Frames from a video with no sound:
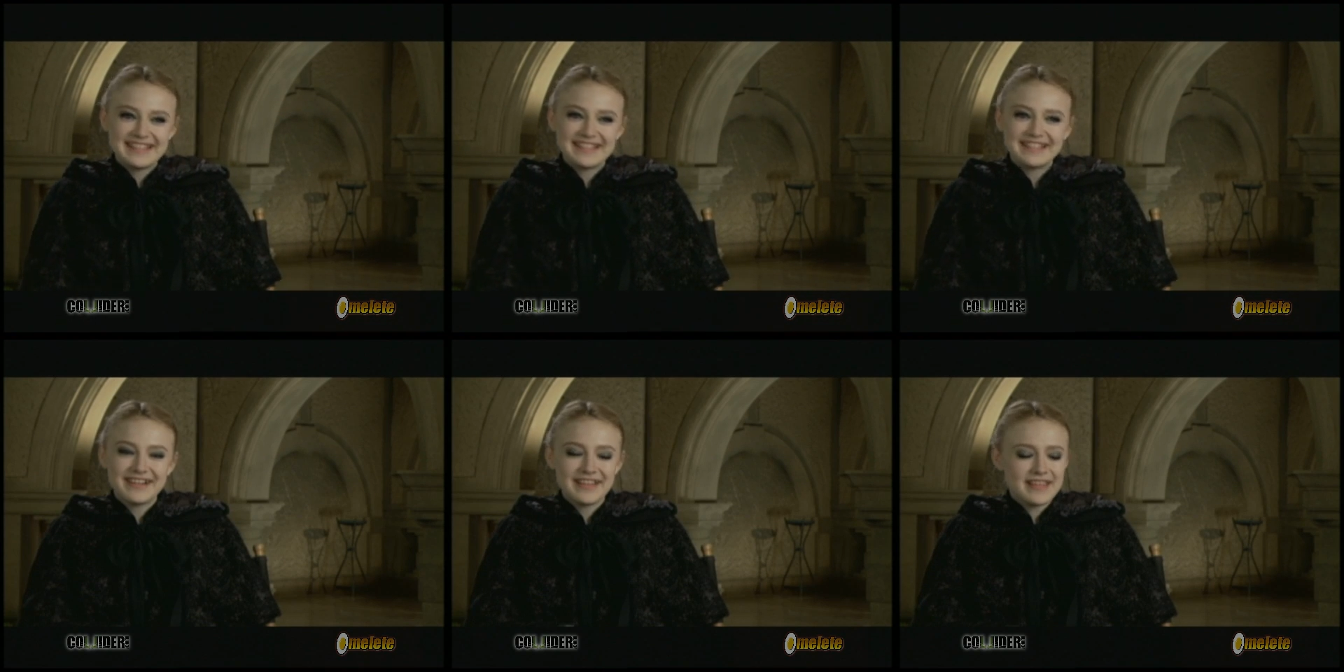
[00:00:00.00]

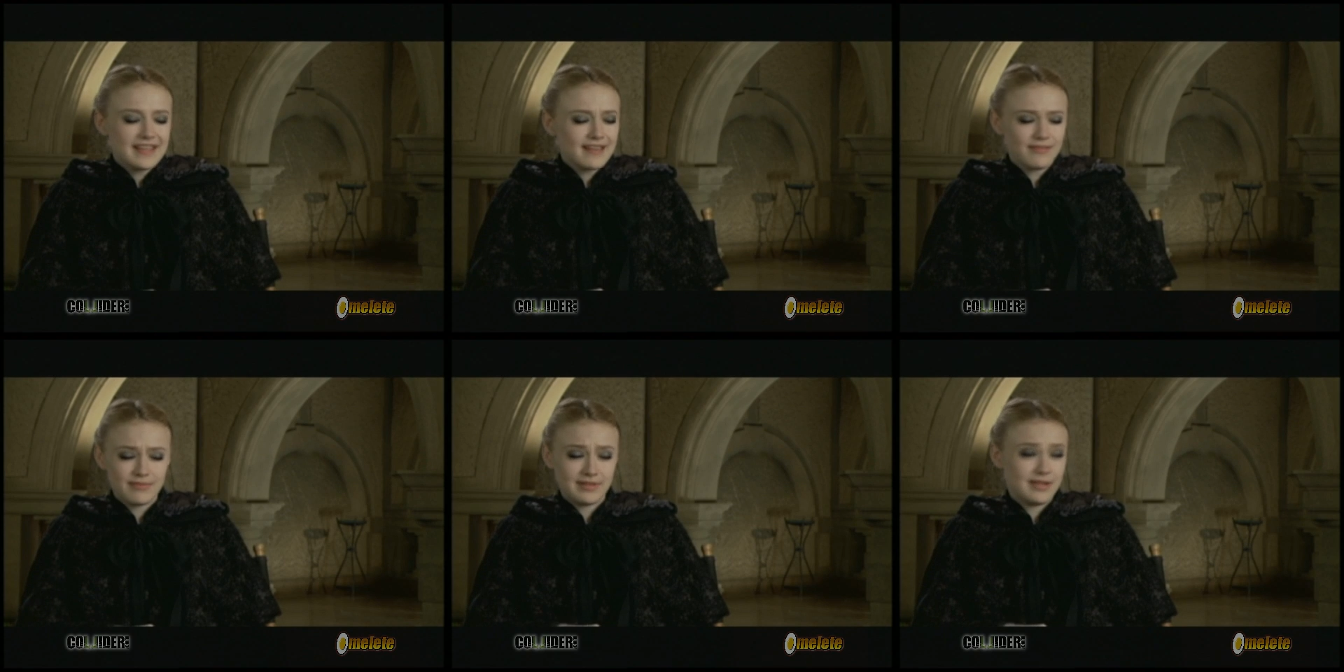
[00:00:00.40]
So I
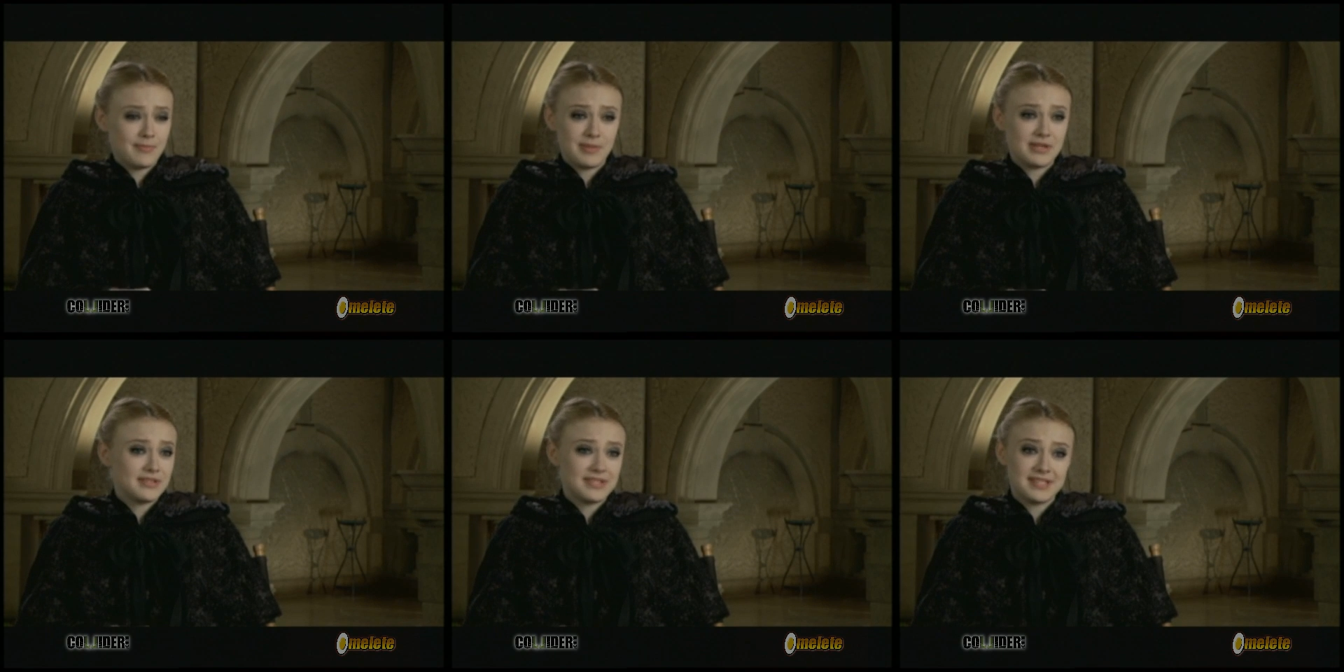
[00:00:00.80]
think it really
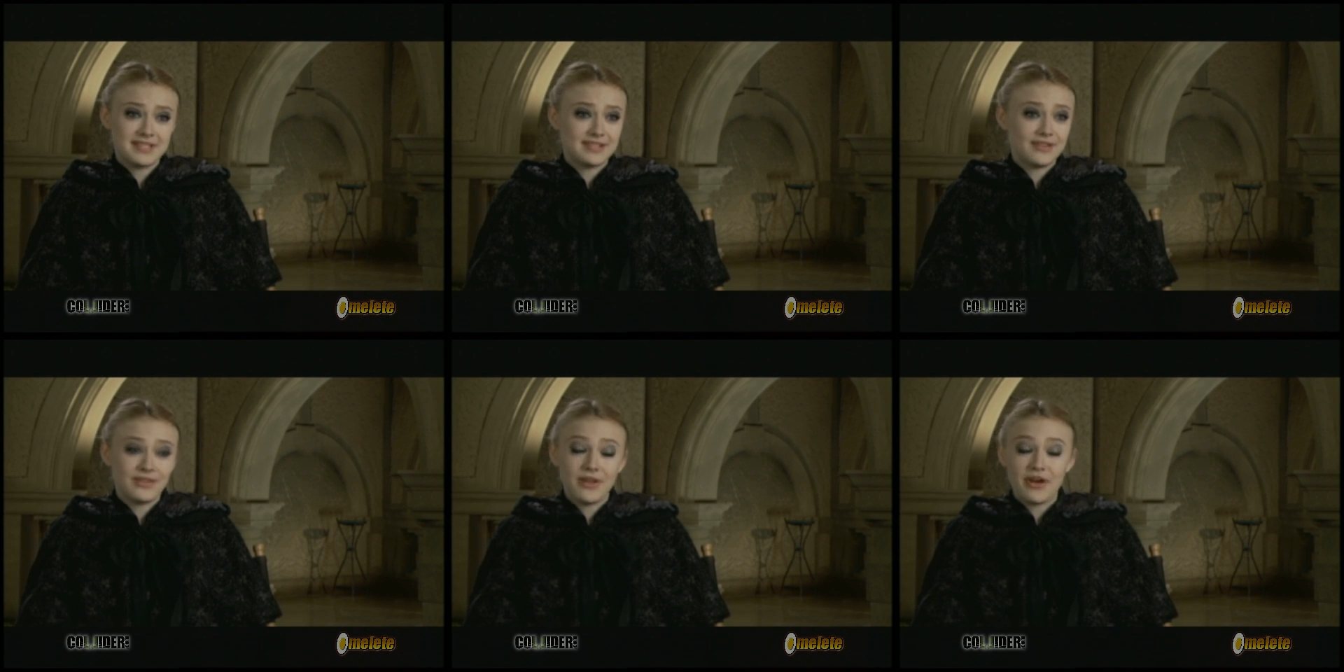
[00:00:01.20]
appeals
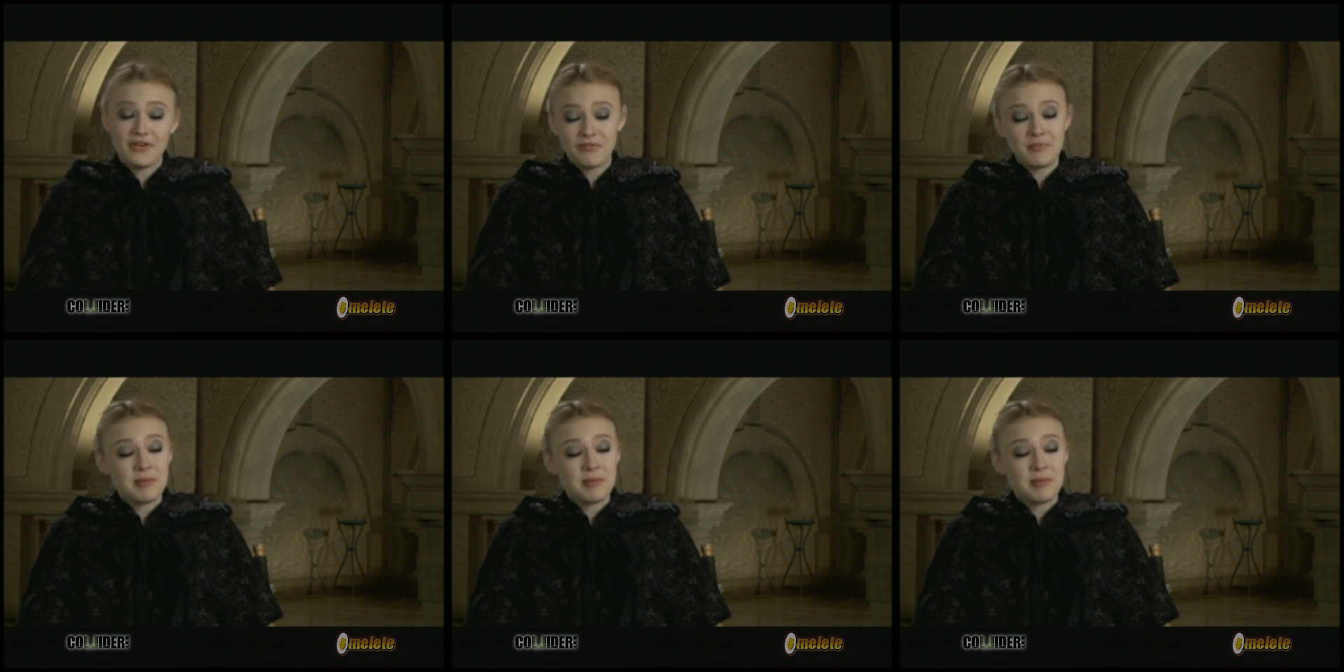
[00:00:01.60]
to a lot of